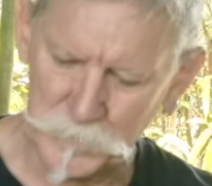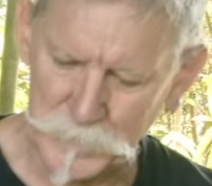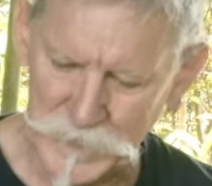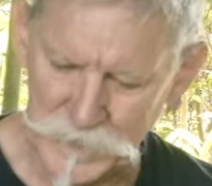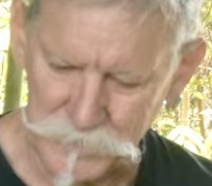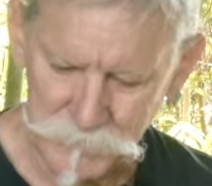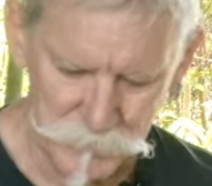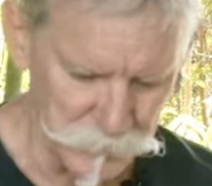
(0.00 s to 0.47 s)

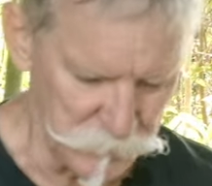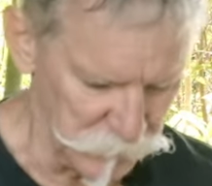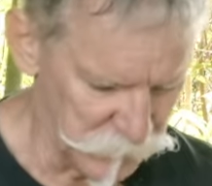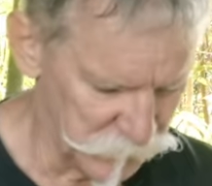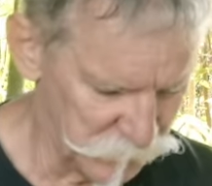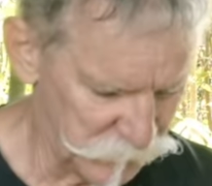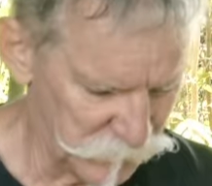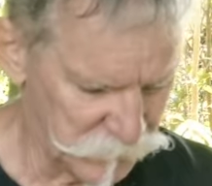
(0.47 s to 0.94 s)
amount of root
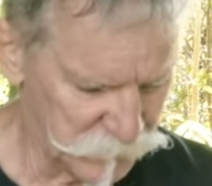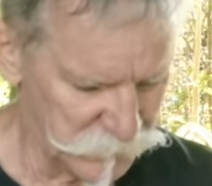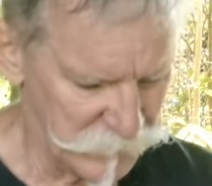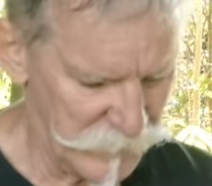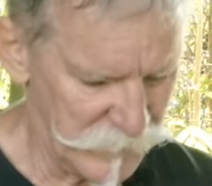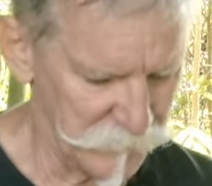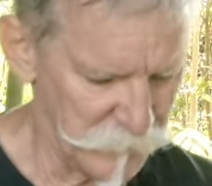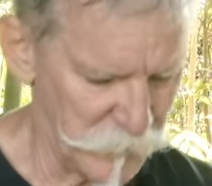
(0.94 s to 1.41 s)
should
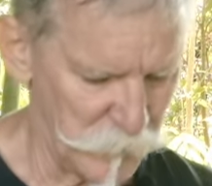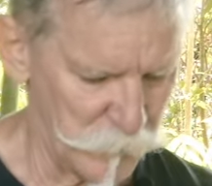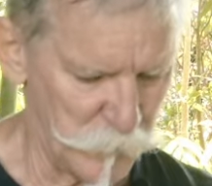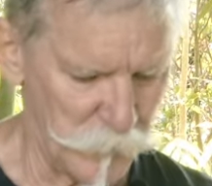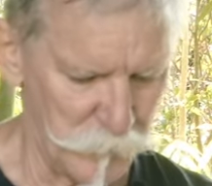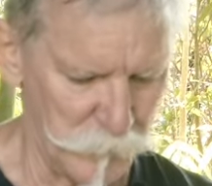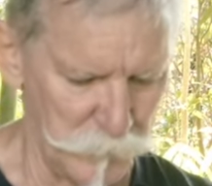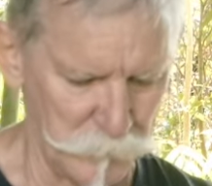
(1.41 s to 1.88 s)
have no
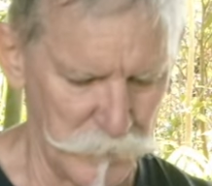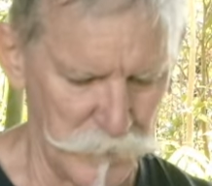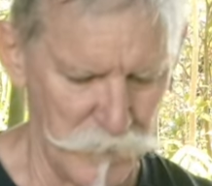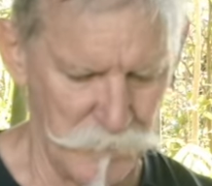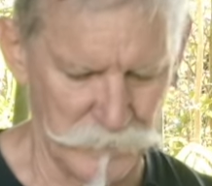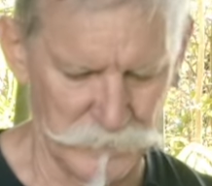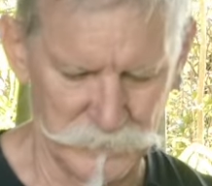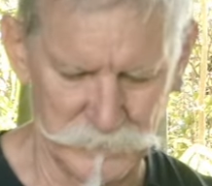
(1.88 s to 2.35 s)
problem
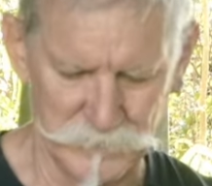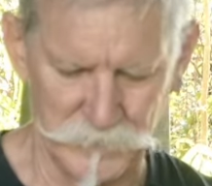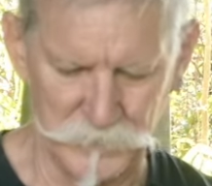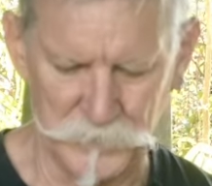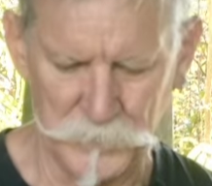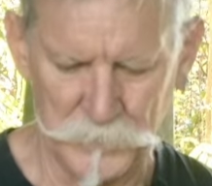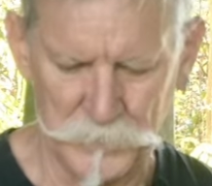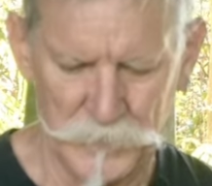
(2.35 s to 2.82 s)
growing.
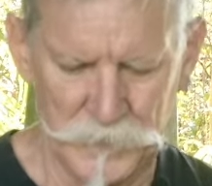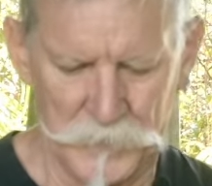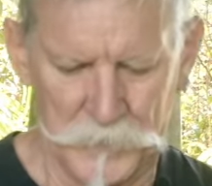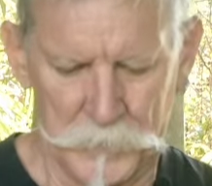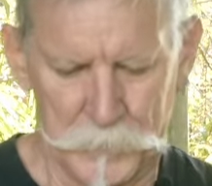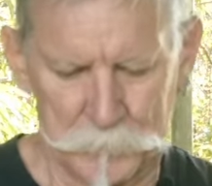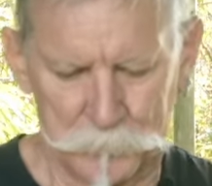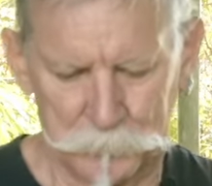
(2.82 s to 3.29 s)
So
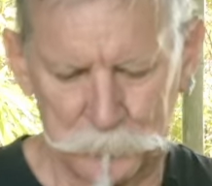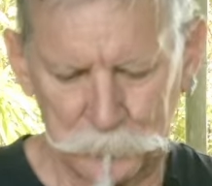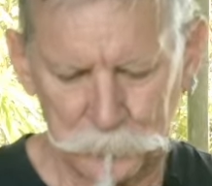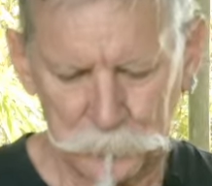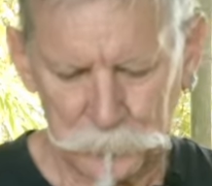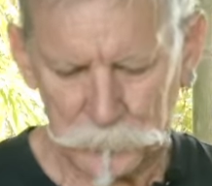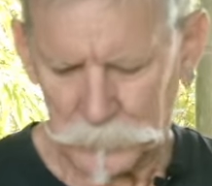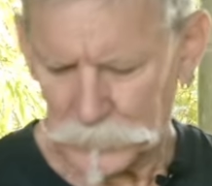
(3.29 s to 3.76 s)

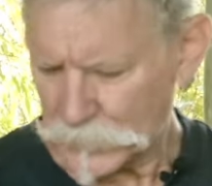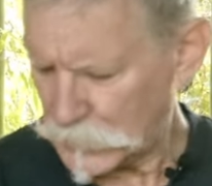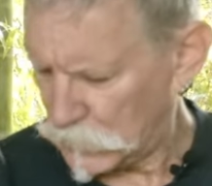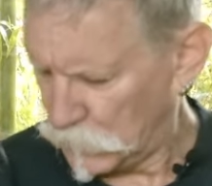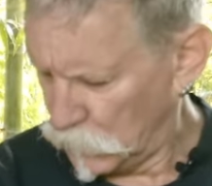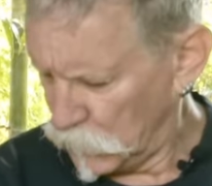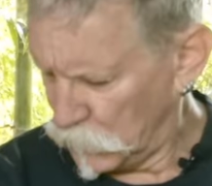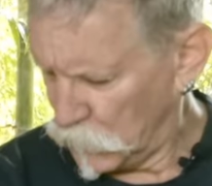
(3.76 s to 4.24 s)

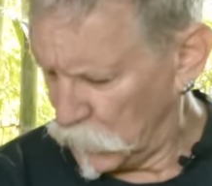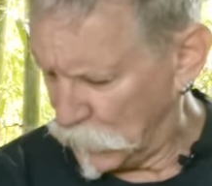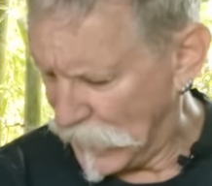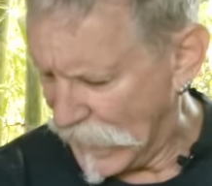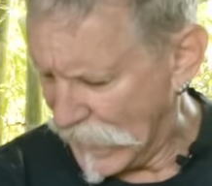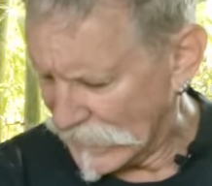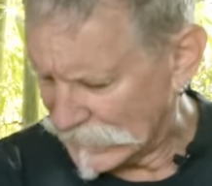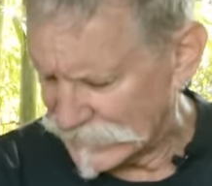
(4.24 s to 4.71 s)
we will
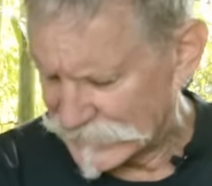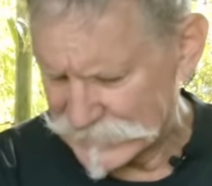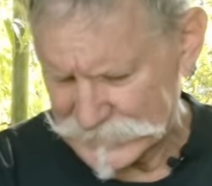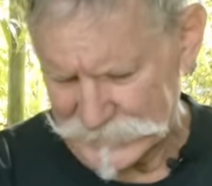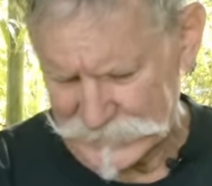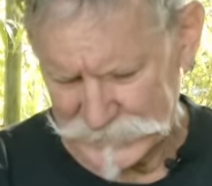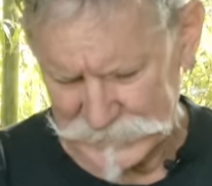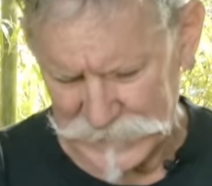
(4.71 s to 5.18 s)
package
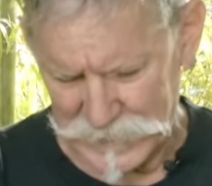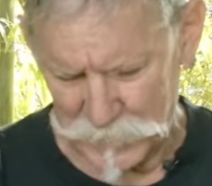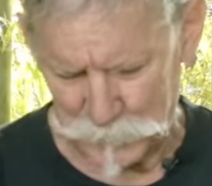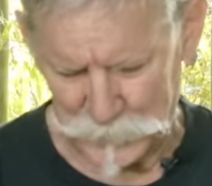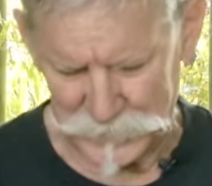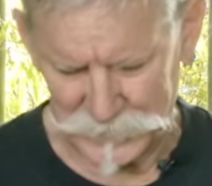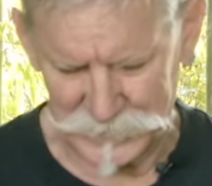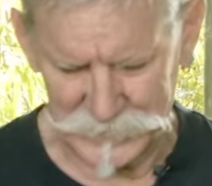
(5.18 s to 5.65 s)
these up
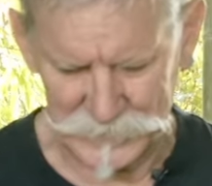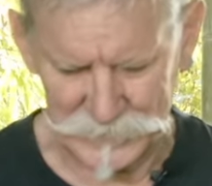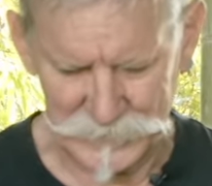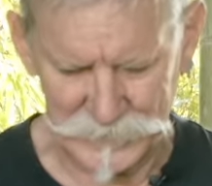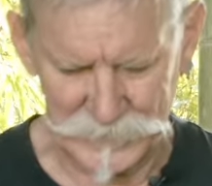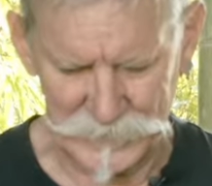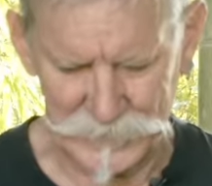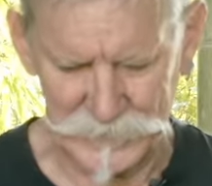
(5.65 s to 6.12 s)

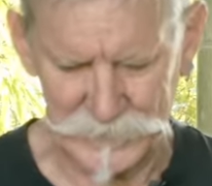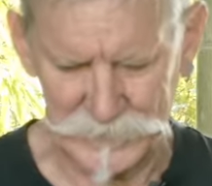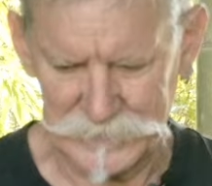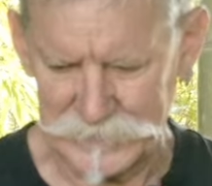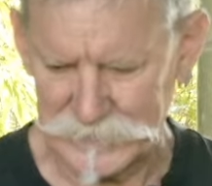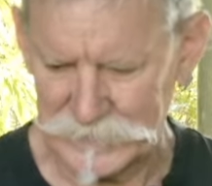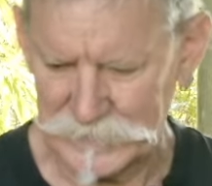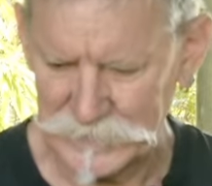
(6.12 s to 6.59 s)

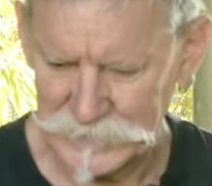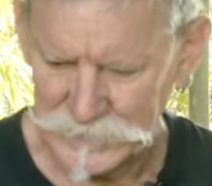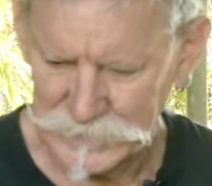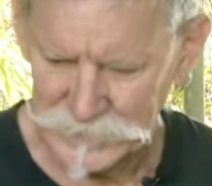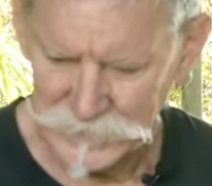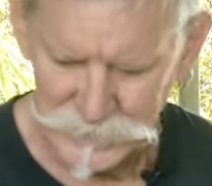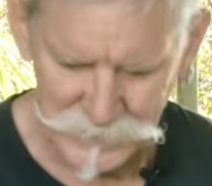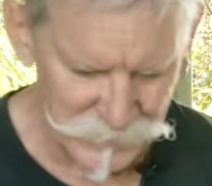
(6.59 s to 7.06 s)
and
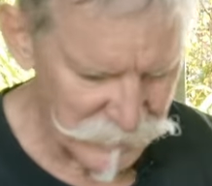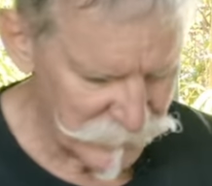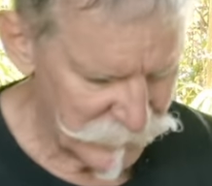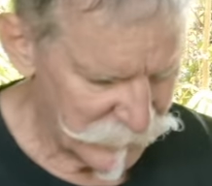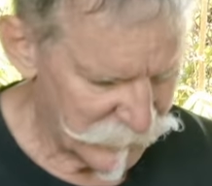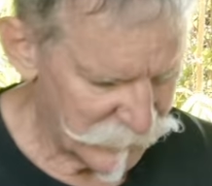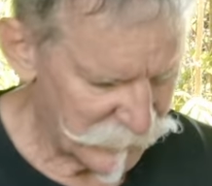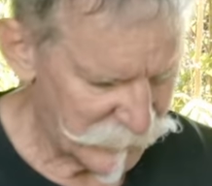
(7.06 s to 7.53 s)

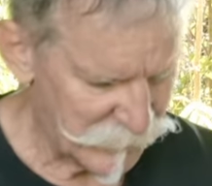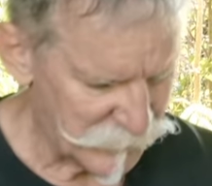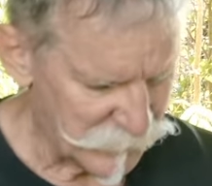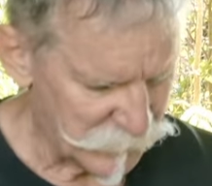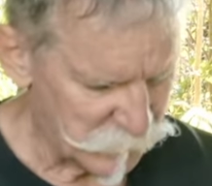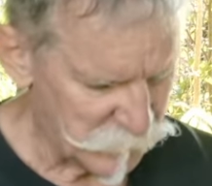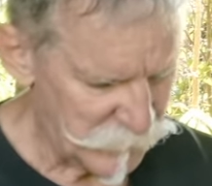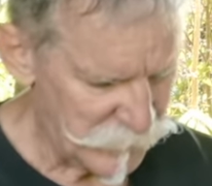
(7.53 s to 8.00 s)
get
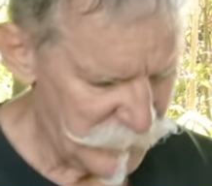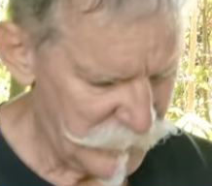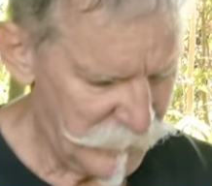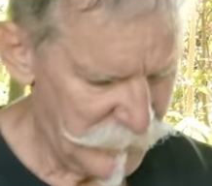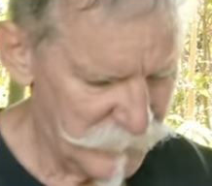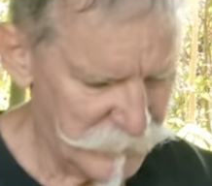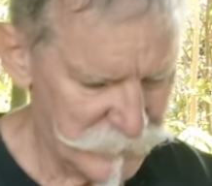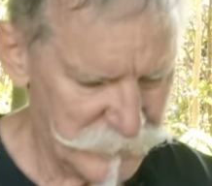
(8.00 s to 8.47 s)
them
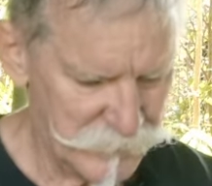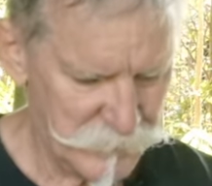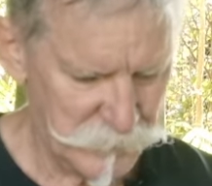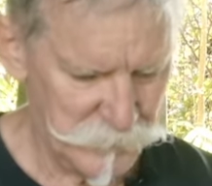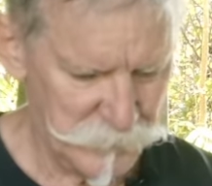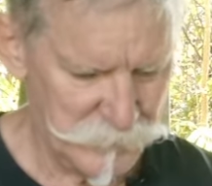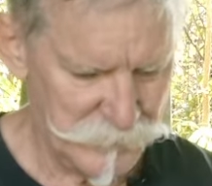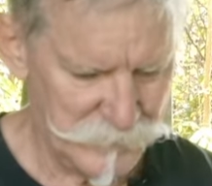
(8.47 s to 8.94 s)
ready
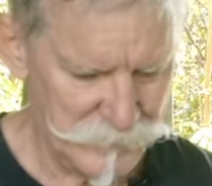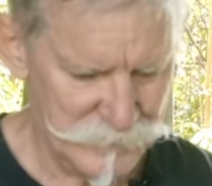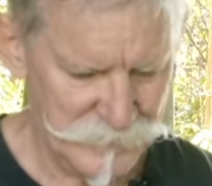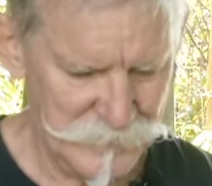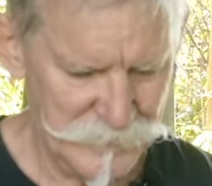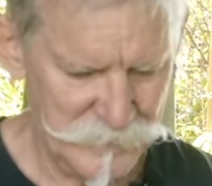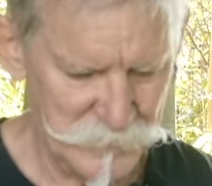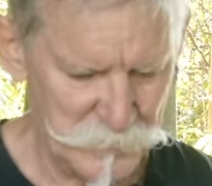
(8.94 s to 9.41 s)
to
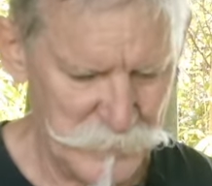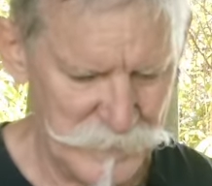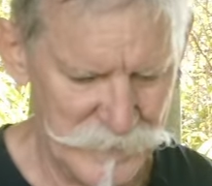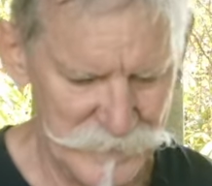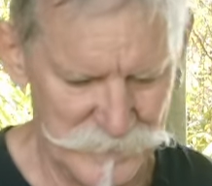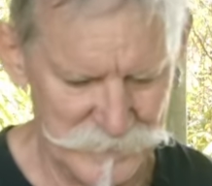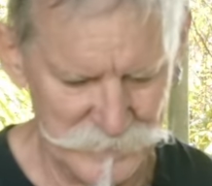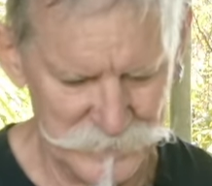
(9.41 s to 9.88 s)
send
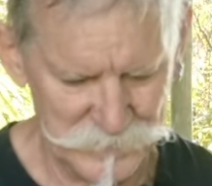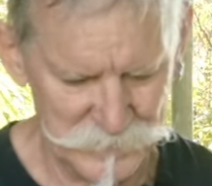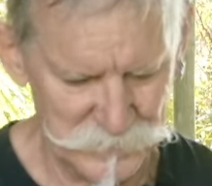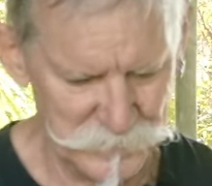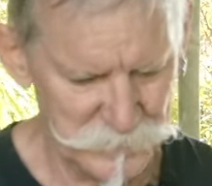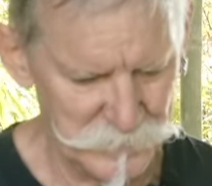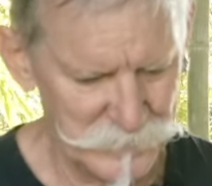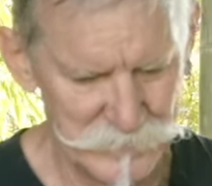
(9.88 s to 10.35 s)
away
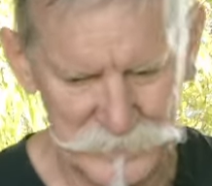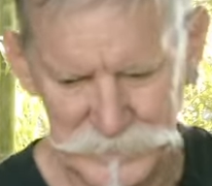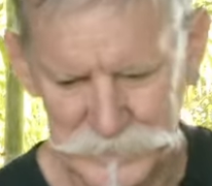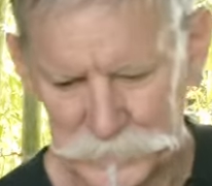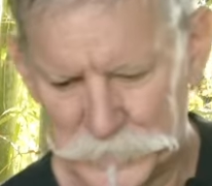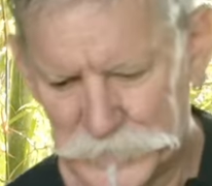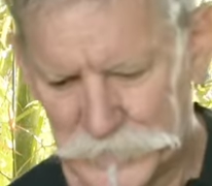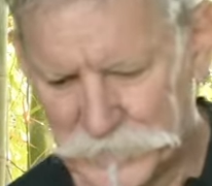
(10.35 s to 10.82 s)
to
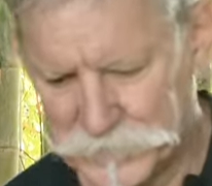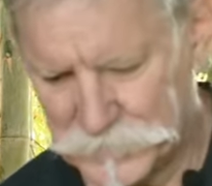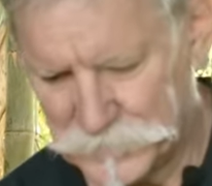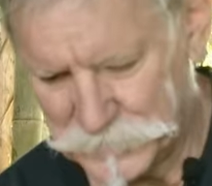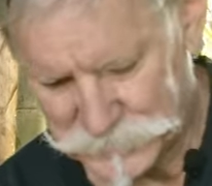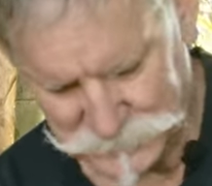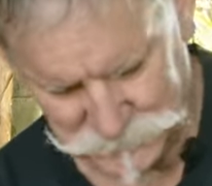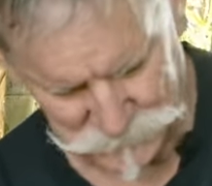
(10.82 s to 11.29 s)
someone
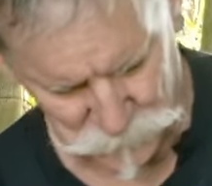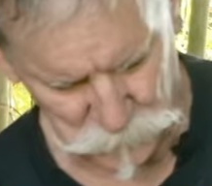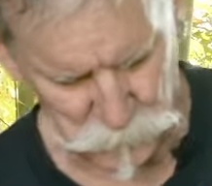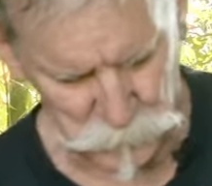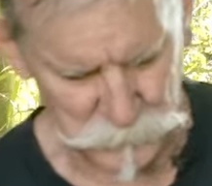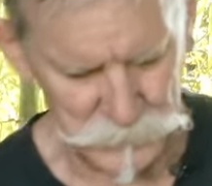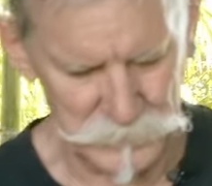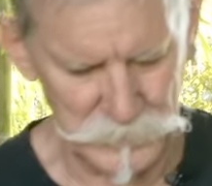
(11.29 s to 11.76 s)
who's
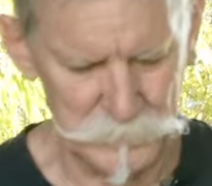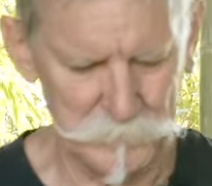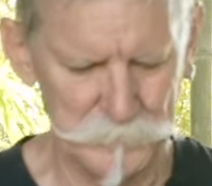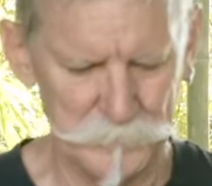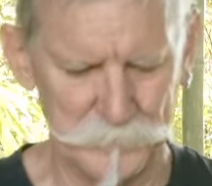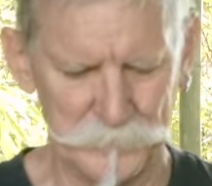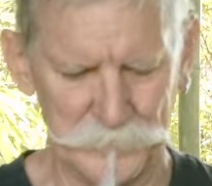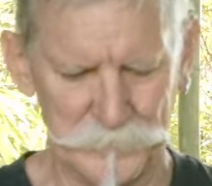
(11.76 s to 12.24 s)
ordered them